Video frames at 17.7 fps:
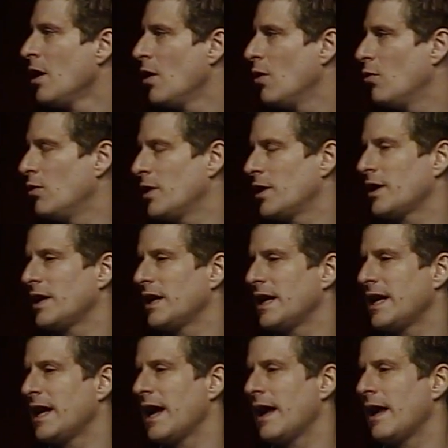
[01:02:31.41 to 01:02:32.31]
we're going to
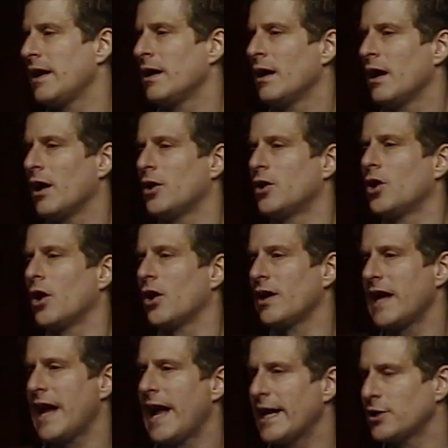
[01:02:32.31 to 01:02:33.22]
get a
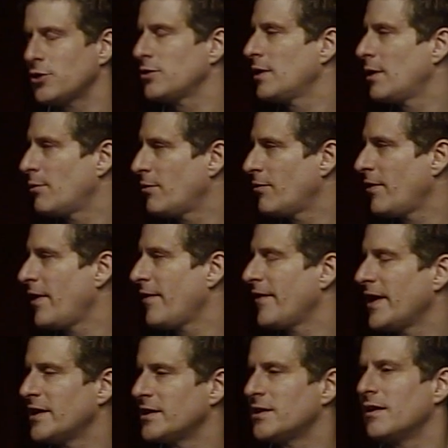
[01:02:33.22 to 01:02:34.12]
gargantuan number of rare
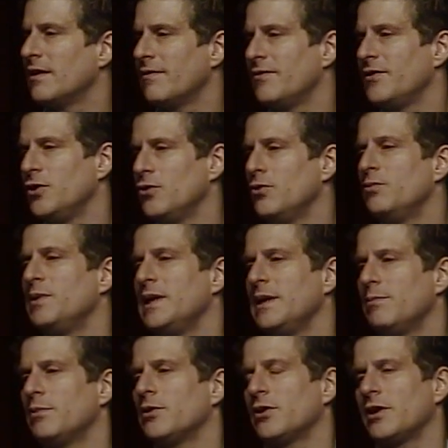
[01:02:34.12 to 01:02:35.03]
variants and a few
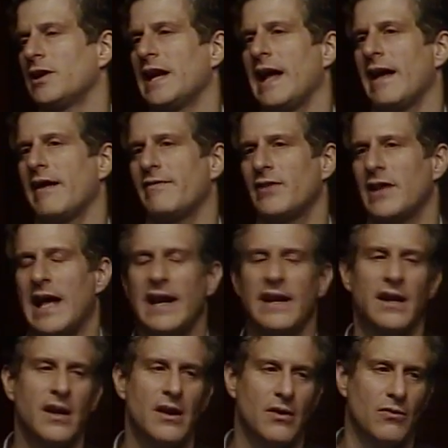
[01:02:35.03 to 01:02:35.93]
people are going to have that